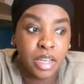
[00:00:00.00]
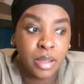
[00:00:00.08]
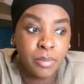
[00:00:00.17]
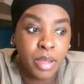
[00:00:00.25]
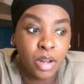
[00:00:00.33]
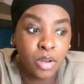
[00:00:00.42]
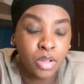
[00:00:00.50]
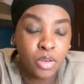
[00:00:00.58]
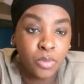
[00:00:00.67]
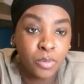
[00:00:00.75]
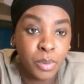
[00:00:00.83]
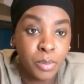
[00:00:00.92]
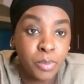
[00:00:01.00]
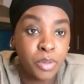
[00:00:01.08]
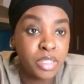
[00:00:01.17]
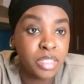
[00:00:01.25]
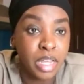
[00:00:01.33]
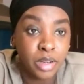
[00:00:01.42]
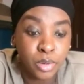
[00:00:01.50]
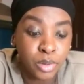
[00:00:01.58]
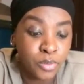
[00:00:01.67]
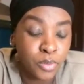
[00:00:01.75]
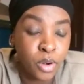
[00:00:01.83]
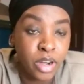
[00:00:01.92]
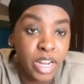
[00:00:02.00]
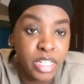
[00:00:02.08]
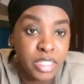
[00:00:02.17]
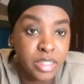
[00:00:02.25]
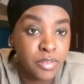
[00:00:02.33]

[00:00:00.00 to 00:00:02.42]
A lot of people start with Forex.